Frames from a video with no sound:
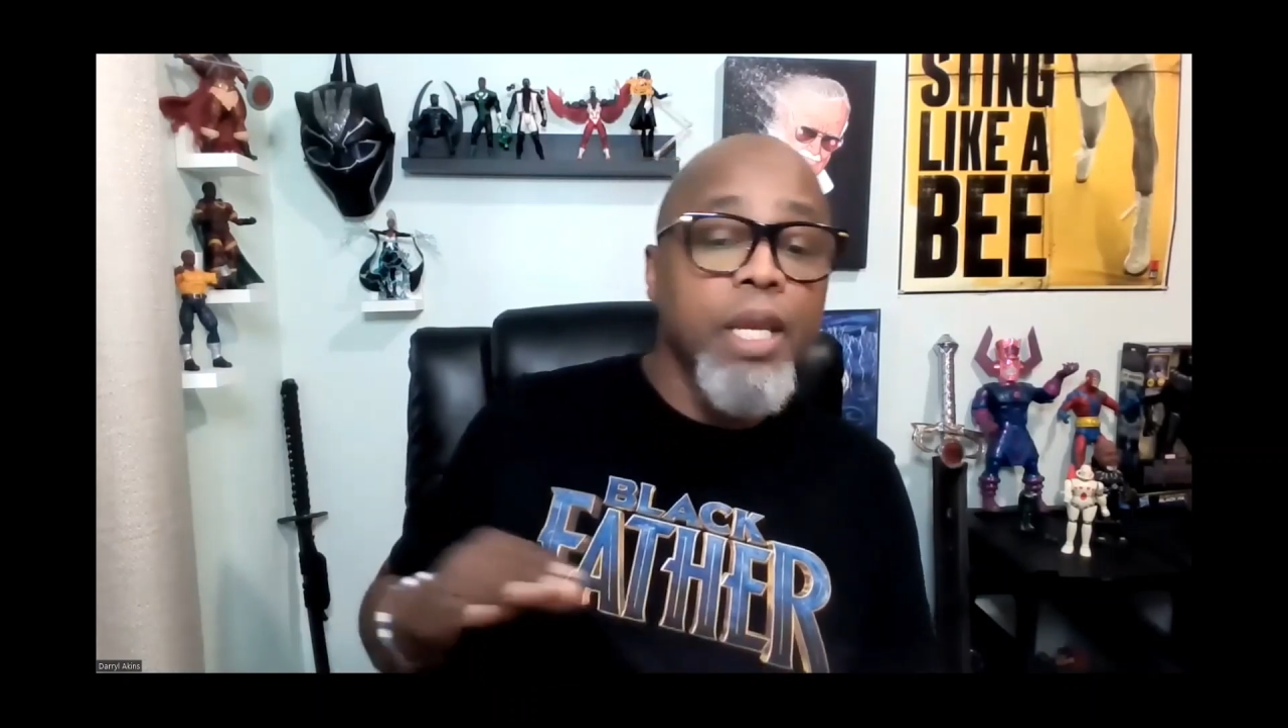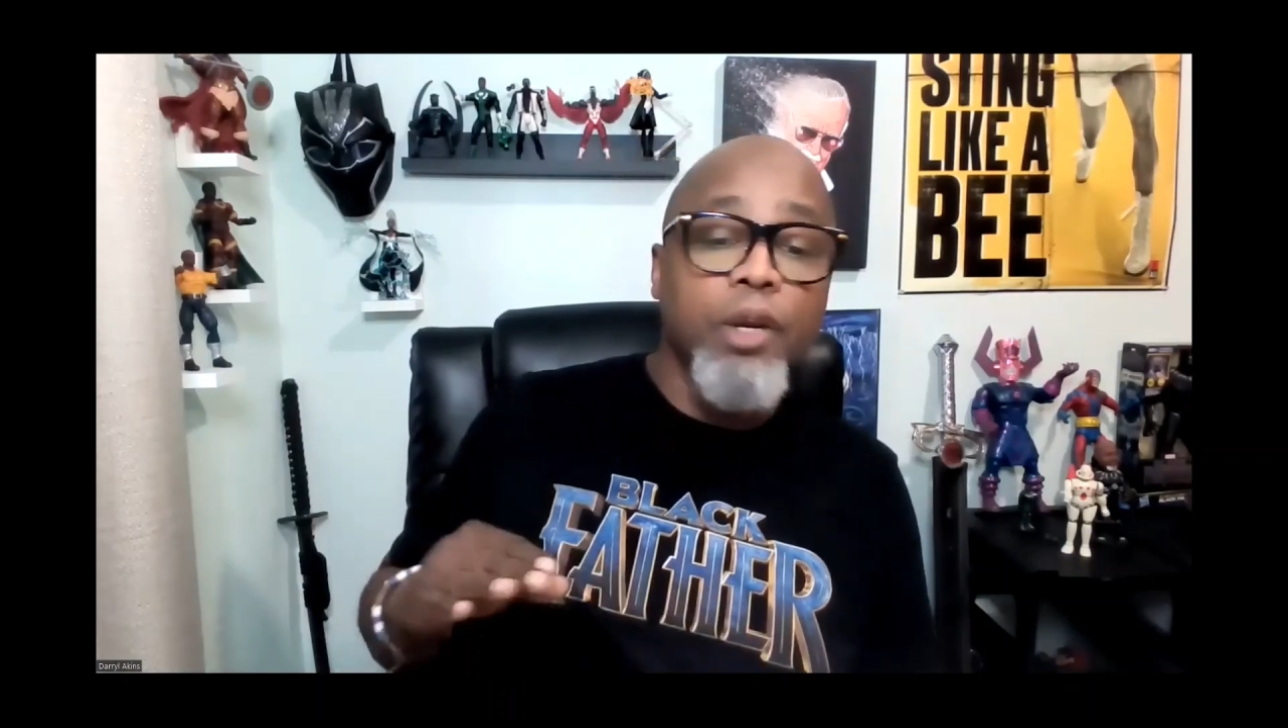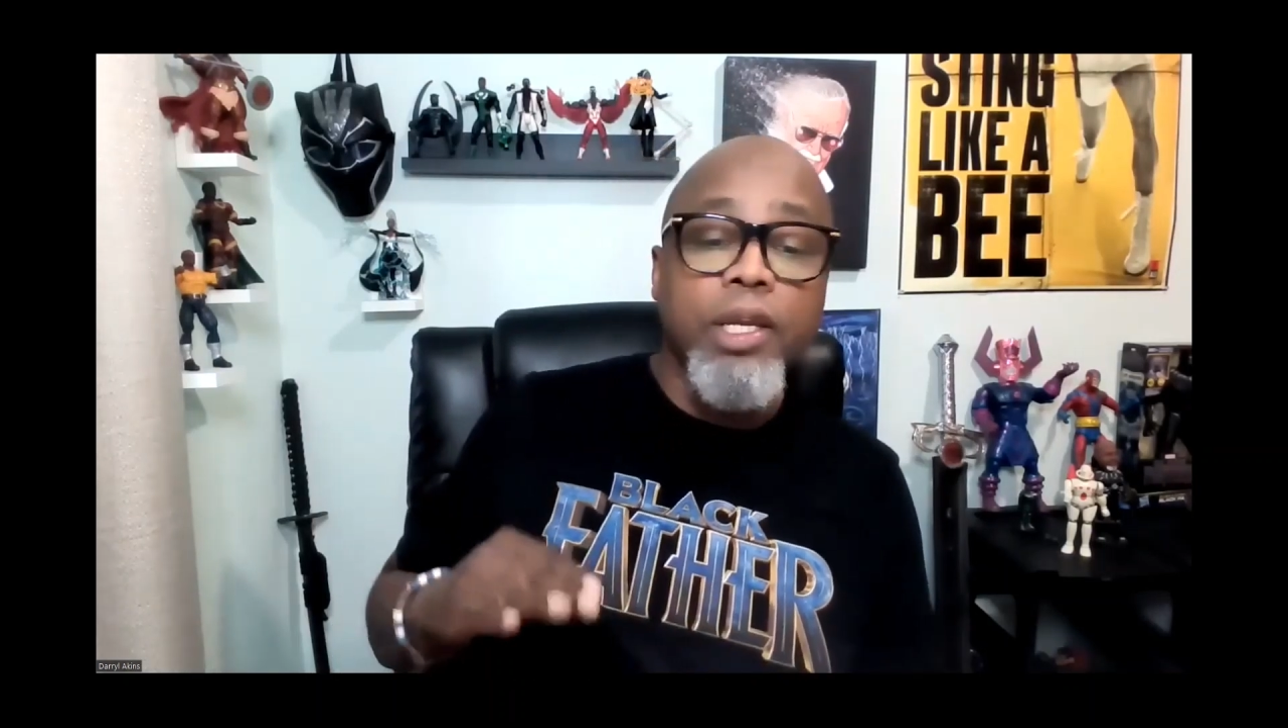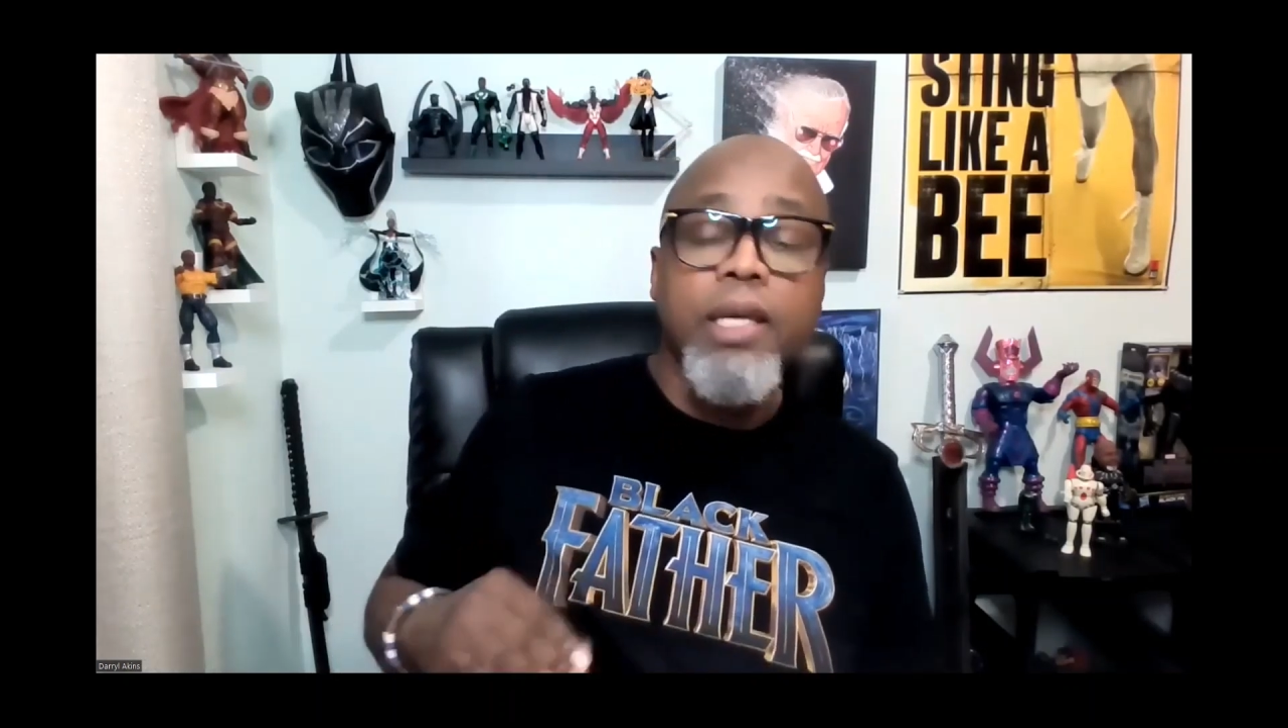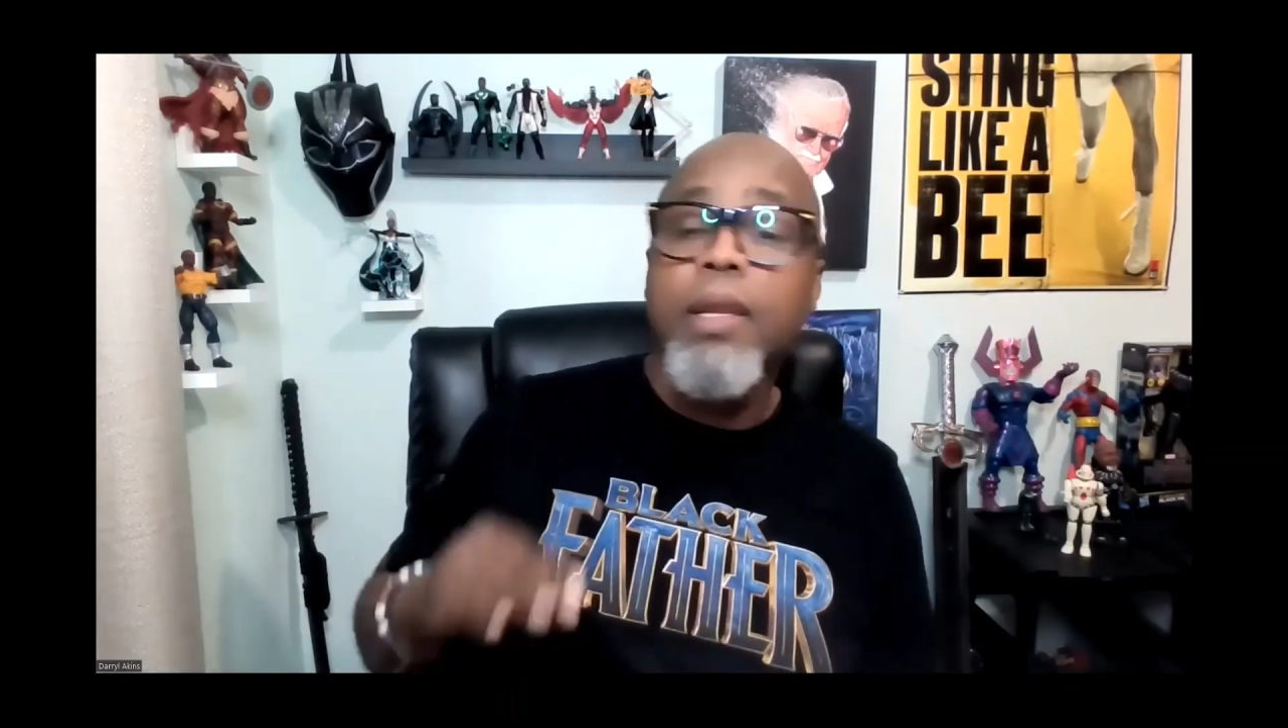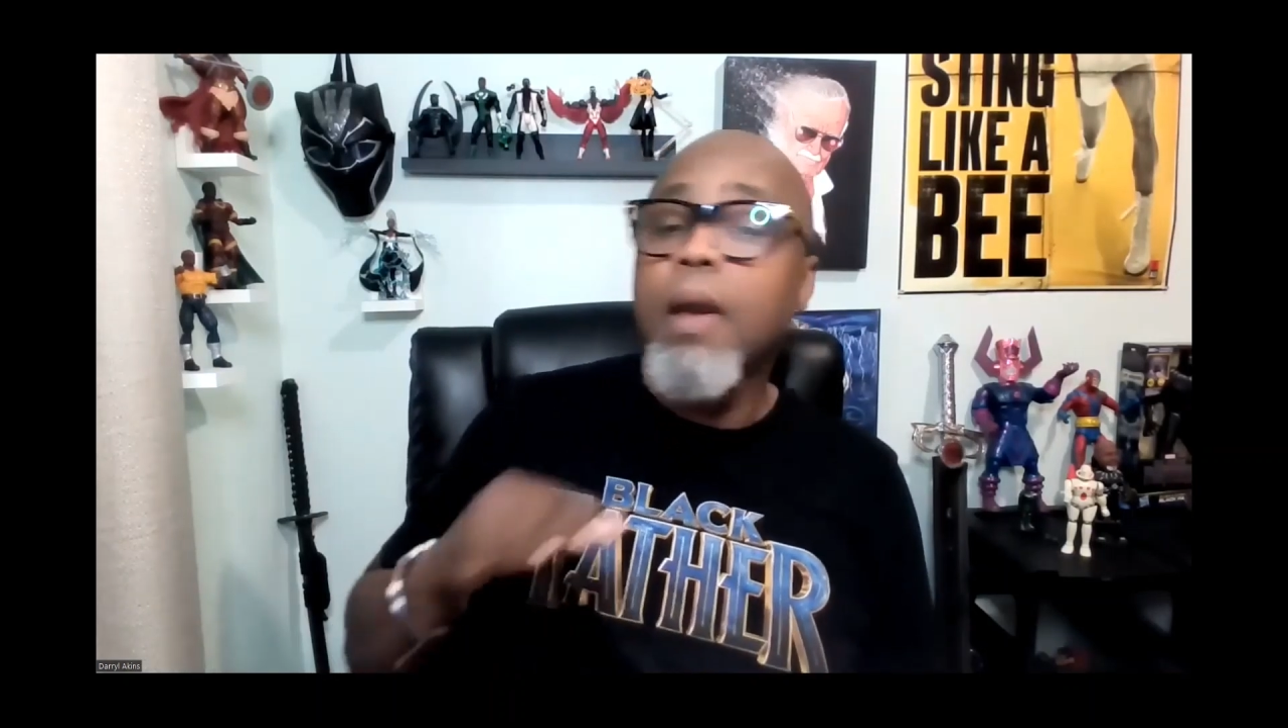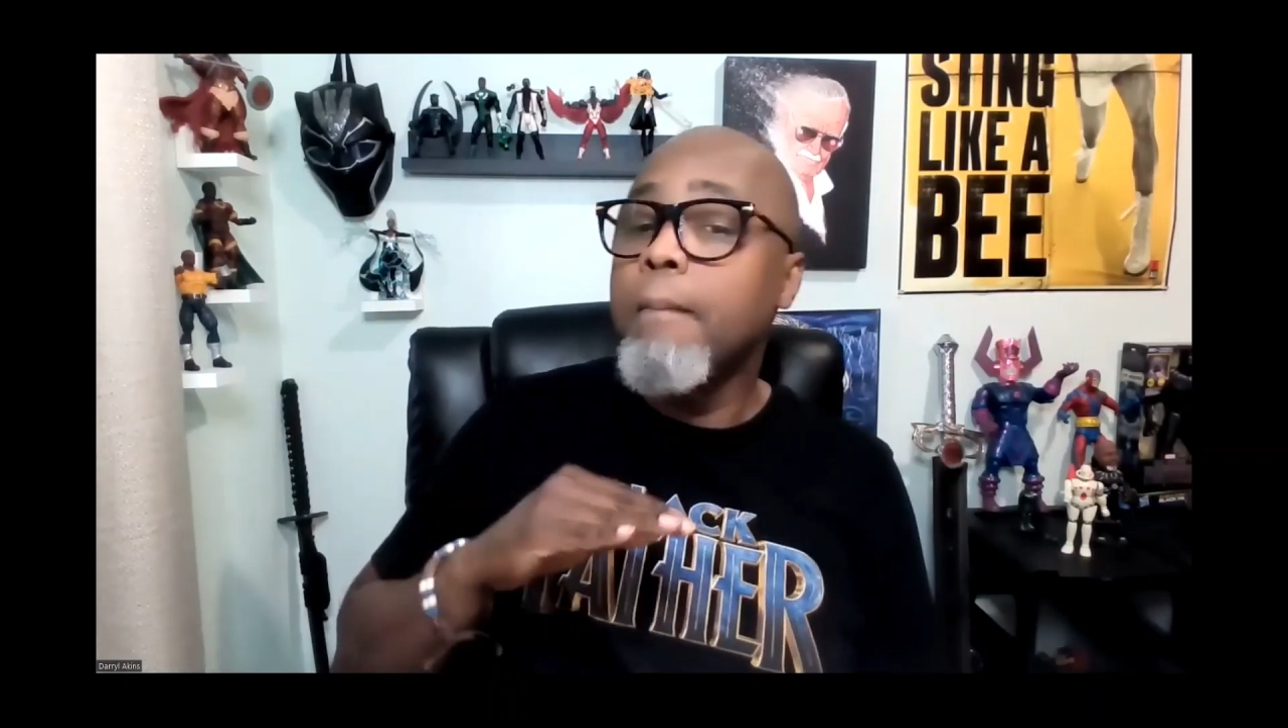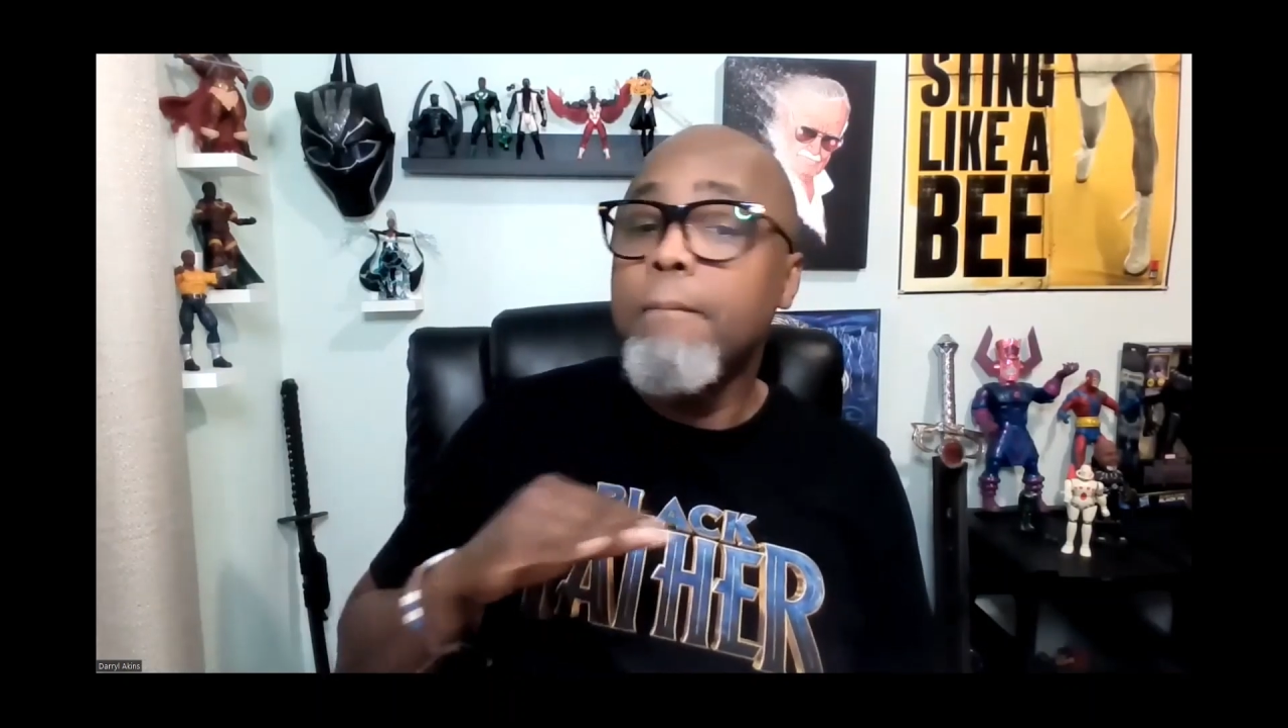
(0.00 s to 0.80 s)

Period.